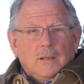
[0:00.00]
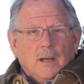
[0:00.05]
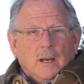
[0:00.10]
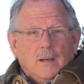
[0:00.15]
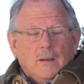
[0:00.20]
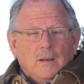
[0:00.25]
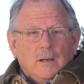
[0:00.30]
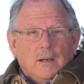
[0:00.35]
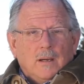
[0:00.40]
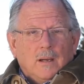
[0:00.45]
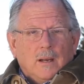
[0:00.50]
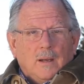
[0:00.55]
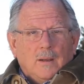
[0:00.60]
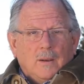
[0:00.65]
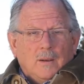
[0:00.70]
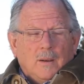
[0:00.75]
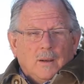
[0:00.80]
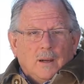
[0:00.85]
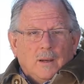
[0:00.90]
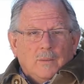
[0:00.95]

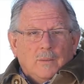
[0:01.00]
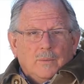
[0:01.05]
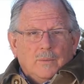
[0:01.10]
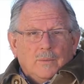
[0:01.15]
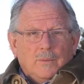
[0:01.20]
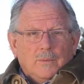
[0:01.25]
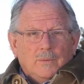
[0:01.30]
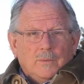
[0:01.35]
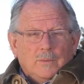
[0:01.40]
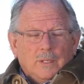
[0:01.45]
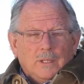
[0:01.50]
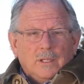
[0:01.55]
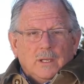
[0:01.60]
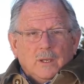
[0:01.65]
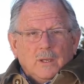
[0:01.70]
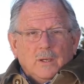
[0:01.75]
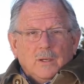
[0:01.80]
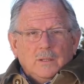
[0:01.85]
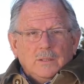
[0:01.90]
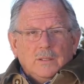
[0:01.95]
are really
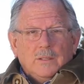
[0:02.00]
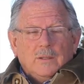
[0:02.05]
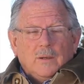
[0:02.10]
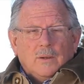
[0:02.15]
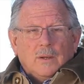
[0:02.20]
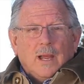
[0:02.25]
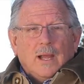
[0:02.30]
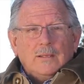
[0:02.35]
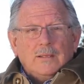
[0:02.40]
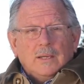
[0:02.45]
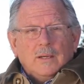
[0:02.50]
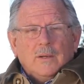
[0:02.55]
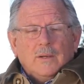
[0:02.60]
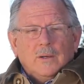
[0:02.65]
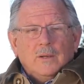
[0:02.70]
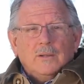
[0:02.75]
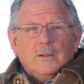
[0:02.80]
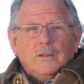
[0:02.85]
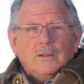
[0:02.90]
hurt or acting hurt,